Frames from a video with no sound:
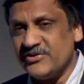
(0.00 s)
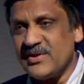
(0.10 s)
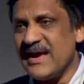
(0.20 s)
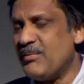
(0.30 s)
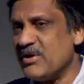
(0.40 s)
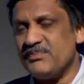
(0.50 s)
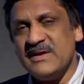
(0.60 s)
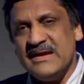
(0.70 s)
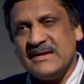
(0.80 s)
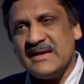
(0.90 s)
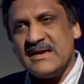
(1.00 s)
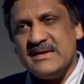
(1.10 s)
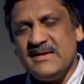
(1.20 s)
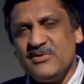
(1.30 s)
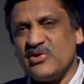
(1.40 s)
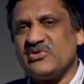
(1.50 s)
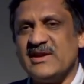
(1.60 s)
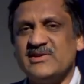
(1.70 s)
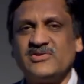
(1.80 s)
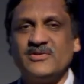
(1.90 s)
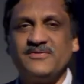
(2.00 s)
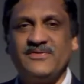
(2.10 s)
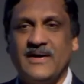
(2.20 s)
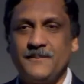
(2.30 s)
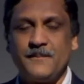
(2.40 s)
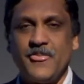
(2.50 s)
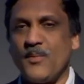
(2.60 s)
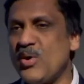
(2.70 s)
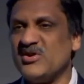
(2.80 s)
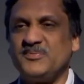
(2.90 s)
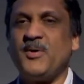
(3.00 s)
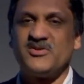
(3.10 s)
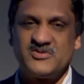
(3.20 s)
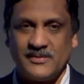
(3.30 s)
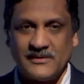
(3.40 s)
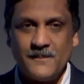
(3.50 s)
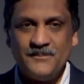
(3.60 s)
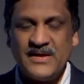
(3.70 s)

so today I want to give you a sense of what is possible.